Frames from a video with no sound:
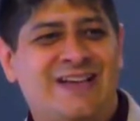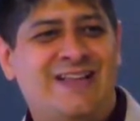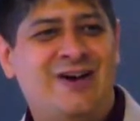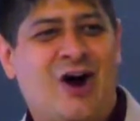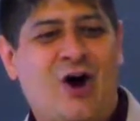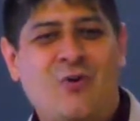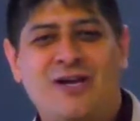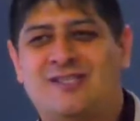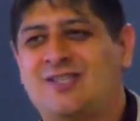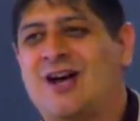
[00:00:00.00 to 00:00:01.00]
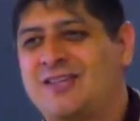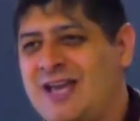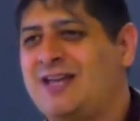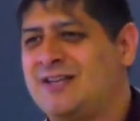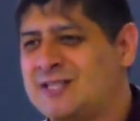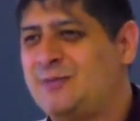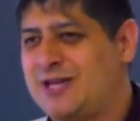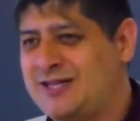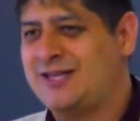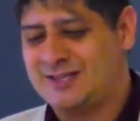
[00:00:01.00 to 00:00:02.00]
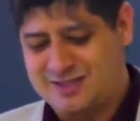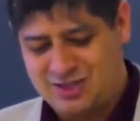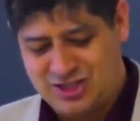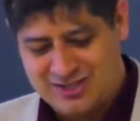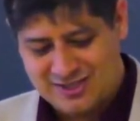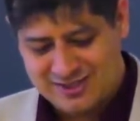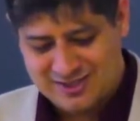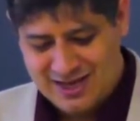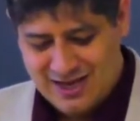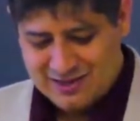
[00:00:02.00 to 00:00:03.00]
They always thought they had to explain things to Jesus.